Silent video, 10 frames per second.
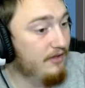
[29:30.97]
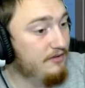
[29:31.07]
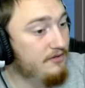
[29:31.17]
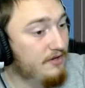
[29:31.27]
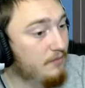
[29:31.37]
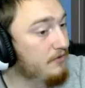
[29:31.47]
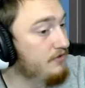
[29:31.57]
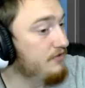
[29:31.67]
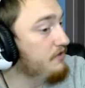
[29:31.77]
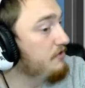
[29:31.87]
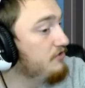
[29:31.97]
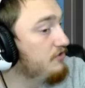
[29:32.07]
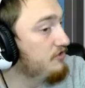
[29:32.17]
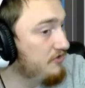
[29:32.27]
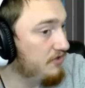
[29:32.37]
Yeah, we're just going to
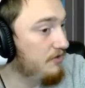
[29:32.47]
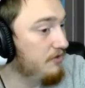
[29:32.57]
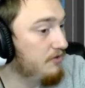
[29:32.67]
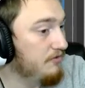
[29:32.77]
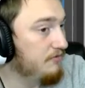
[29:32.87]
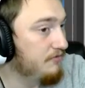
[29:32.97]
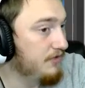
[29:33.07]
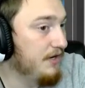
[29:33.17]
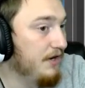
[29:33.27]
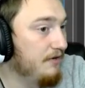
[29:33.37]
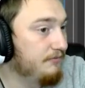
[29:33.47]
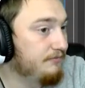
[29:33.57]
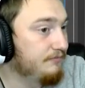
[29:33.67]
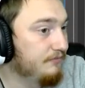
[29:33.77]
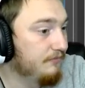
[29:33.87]
chill for now.
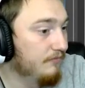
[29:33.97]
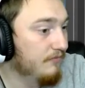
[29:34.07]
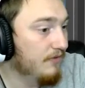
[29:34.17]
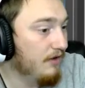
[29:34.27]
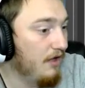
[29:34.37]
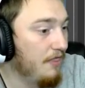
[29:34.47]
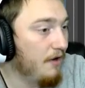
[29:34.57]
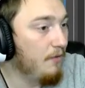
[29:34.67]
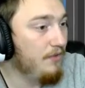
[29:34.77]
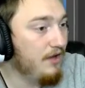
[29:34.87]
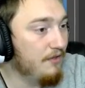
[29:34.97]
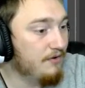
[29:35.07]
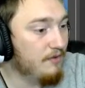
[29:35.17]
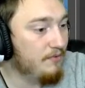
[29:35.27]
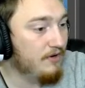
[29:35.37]
The only
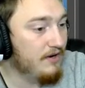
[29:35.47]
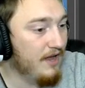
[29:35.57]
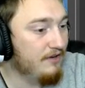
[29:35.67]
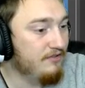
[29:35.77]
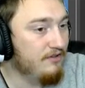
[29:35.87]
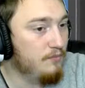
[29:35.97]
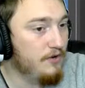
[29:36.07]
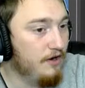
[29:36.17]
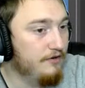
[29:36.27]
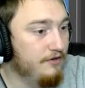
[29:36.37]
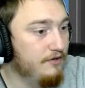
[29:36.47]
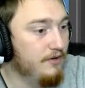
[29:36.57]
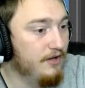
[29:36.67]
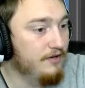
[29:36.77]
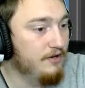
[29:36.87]
other upgrade, actually, we are going to go
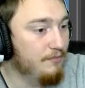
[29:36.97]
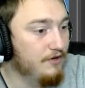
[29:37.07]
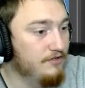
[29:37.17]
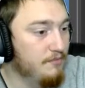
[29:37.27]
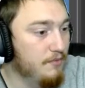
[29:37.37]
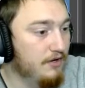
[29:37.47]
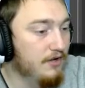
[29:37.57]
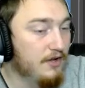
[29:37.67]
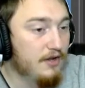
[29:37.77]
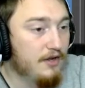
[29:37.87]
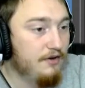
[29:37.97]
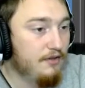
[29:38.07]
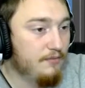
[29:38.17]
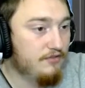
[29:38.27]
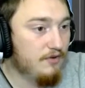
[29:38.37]
ahead and upgrade teamwork. Now,
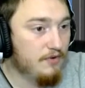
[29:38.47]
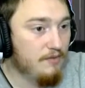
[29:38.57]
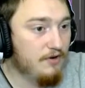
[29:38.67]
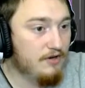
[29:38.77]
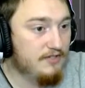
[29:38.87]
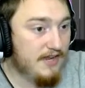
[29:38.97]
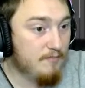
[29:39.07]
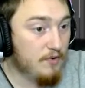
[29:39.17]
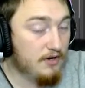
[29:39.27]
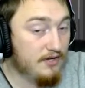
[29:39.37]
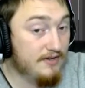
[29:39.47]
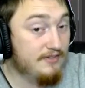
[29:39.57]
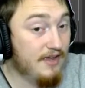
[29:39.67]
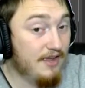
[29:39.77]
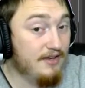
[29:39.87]
the reason I want to upgrade teamwork is
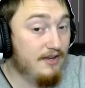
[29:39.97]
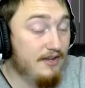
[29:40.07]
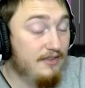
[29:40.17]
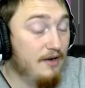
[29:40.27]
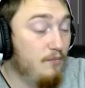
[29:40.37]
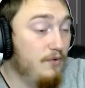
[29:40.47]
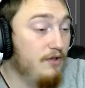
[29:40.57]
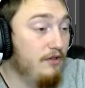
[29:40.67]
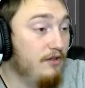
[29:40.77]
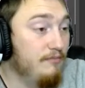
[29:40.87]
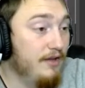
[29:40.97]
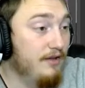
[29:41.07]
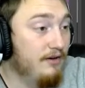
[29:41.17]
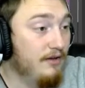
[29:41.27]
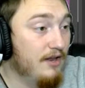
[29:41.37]
that that will make
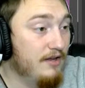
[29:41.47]
it a lot